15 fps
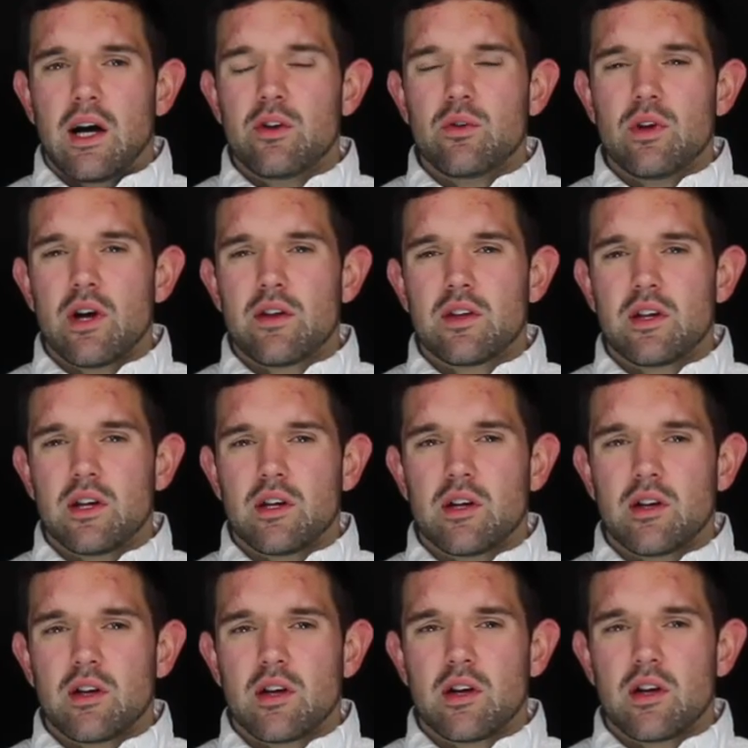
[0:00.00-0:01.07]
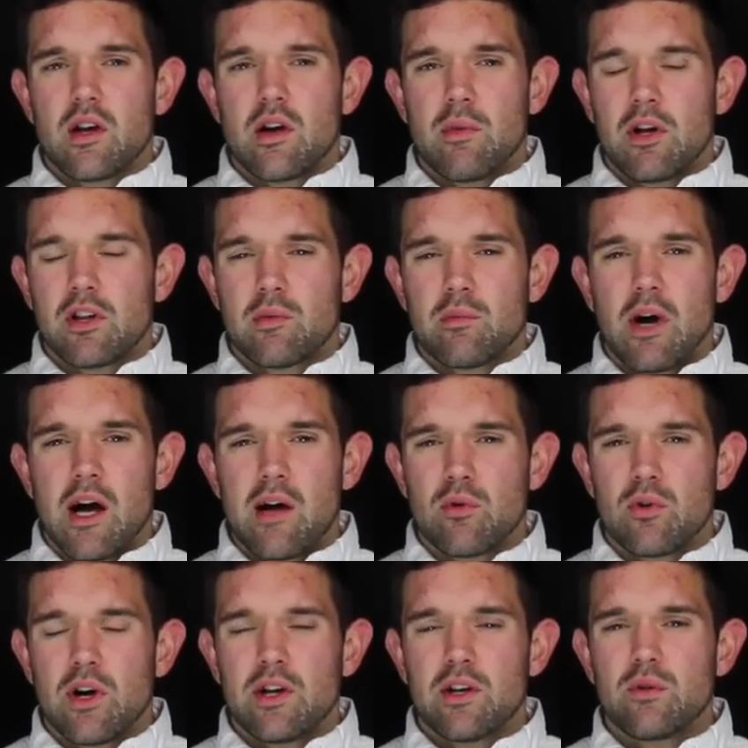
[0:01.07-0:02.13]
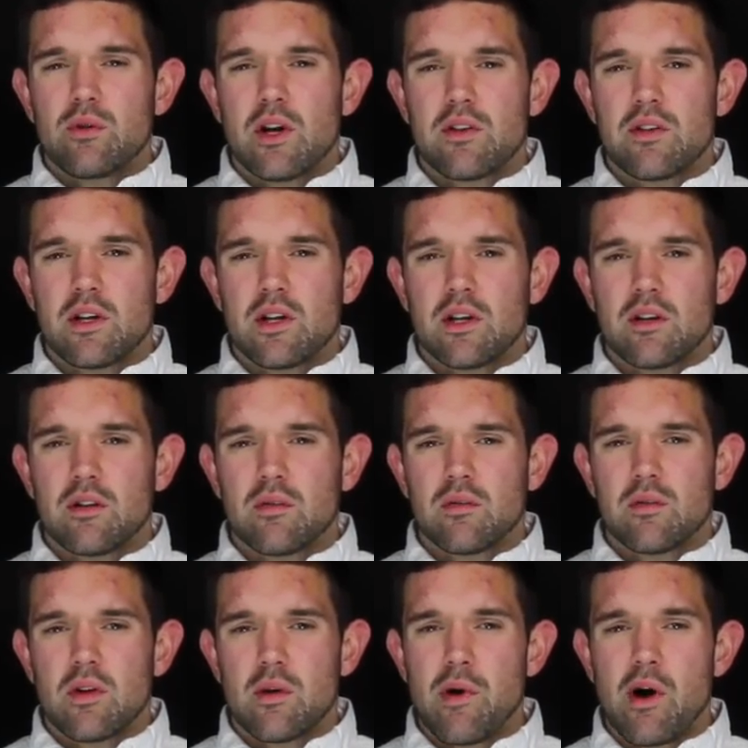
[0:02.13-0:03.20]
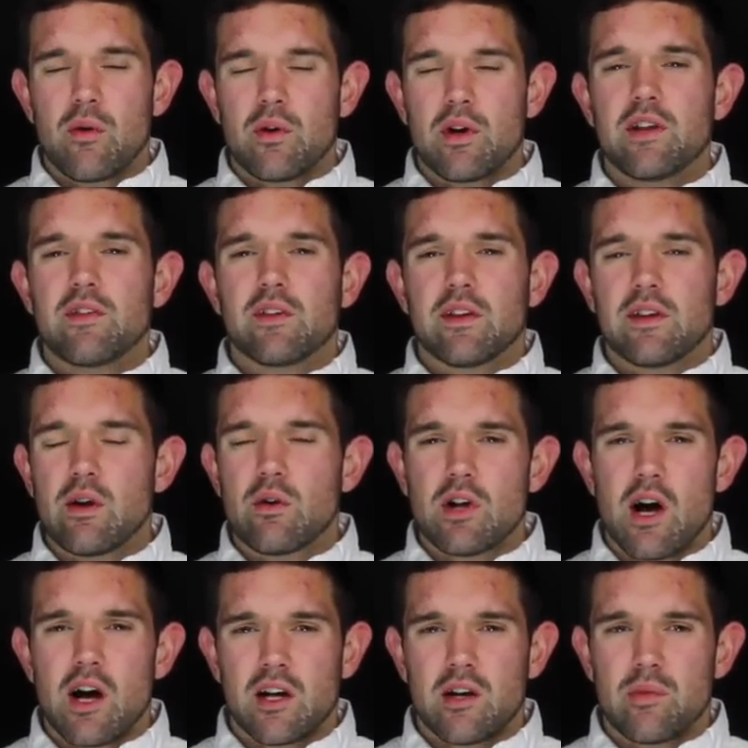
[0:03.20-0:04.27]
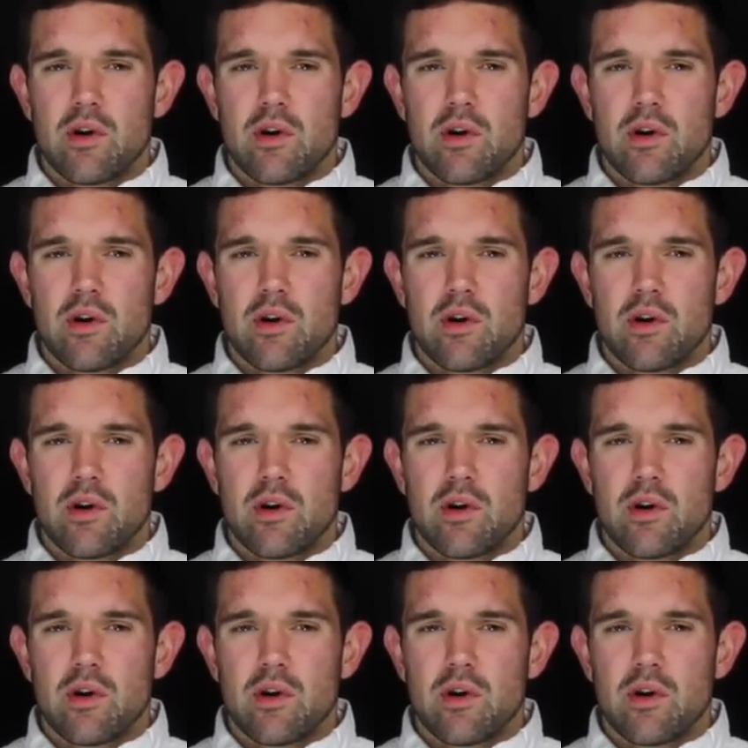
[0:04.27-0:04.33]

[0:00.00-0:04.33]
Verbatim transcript: I knew nothing about the Bible. I knew nothing about anything that they were talking